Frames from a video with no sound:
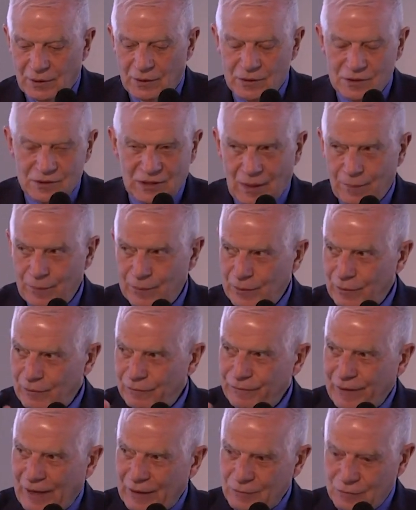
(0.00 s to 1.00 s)
in several
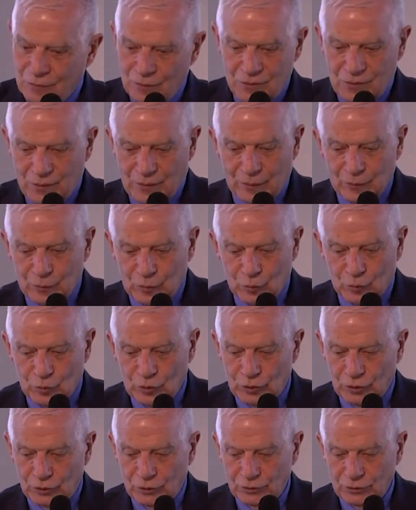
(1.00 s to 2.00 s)
factories around the
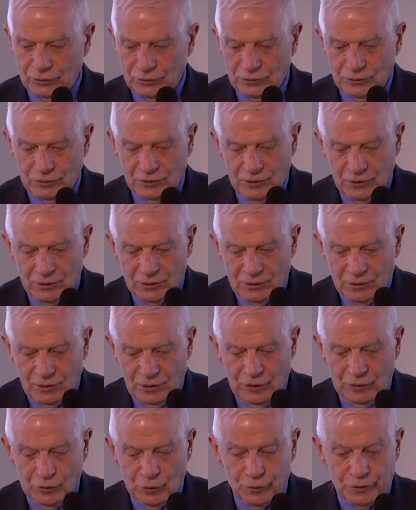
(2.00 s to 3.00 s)
world
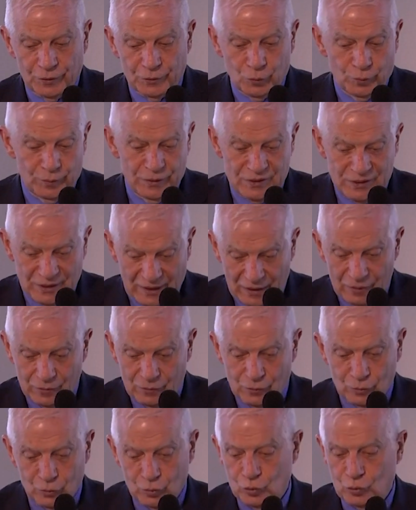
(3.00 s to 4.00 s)
in order to be
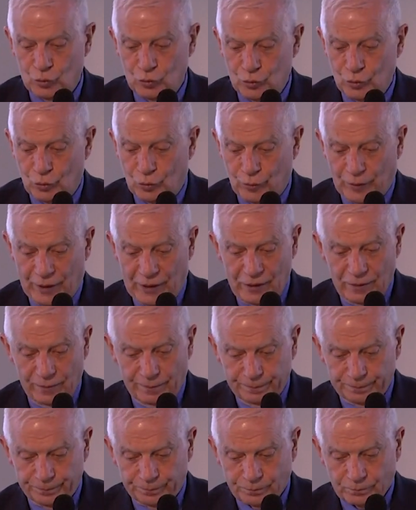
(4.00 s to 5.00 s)
sent to
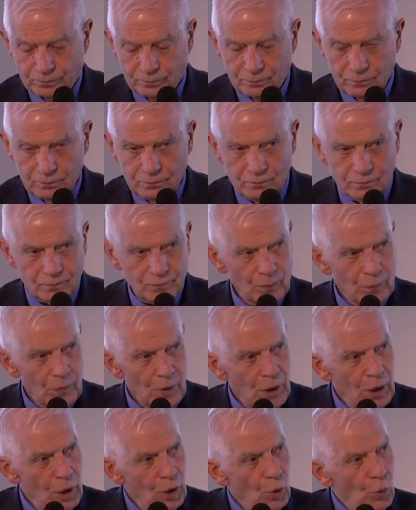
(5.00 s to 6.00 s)
Ukraine.
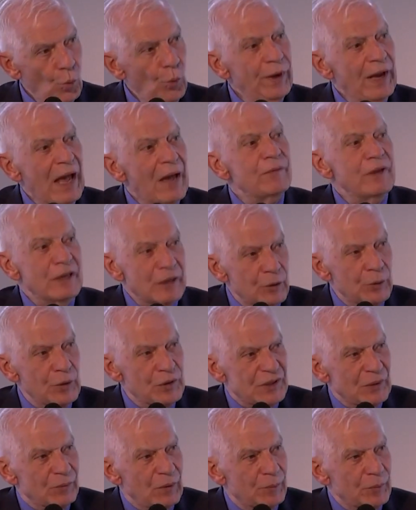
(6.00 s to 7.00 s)
We have
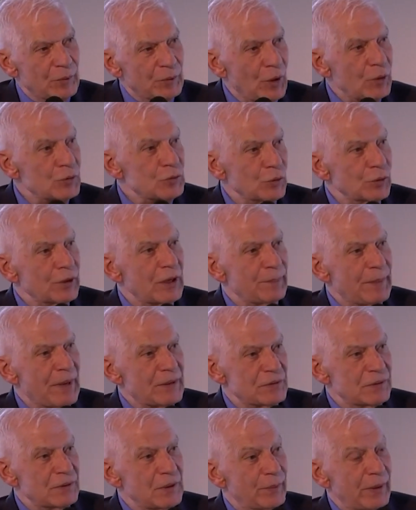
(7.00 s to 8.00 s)
increased our production
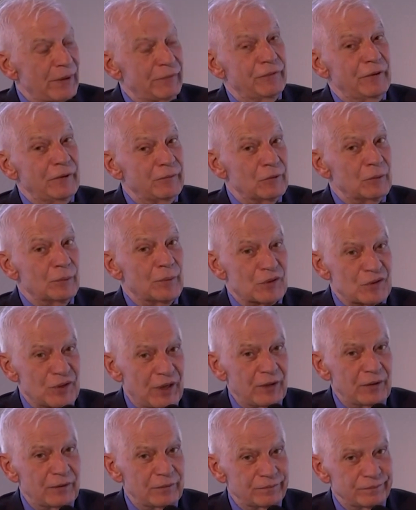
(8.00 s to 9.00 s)
capacity by fifty
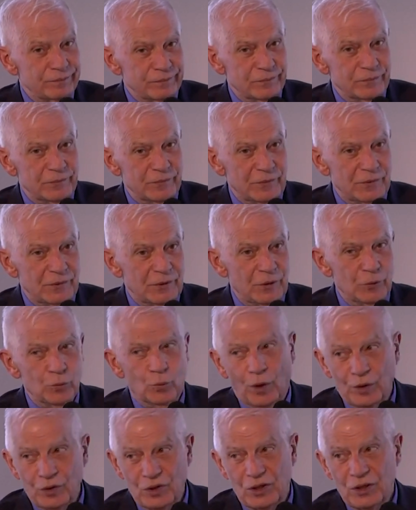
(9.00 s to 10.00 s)
percent in
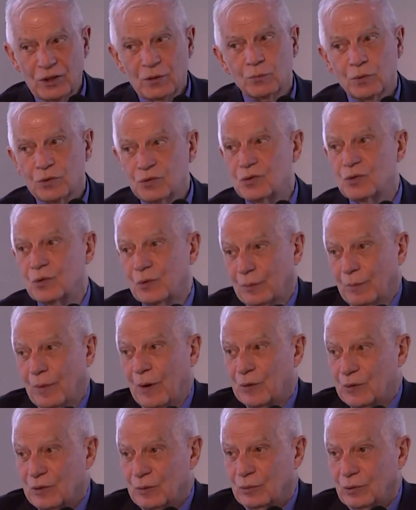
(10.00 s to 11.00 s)
one year, which is
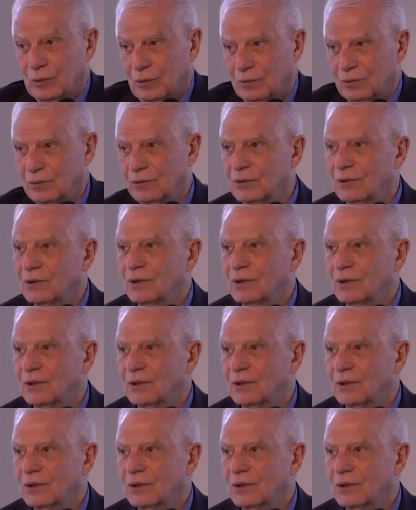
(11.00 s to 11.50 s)
remarkable,